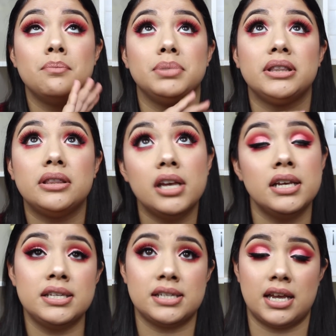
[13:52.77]
But
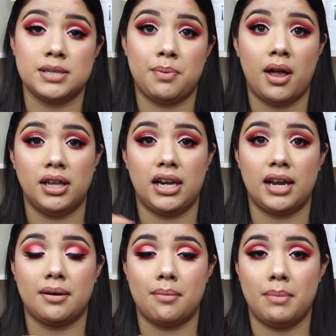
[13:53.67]
this is probably
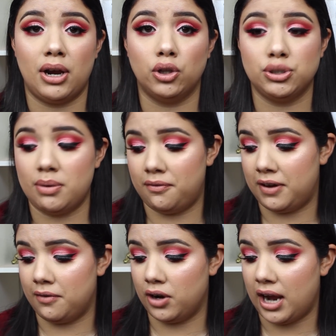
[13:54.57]
like my ultimate
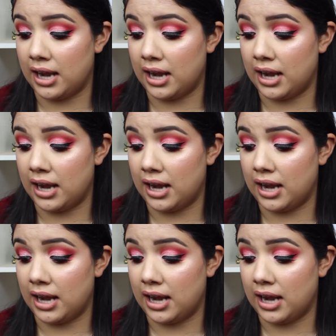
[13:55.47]
favorite.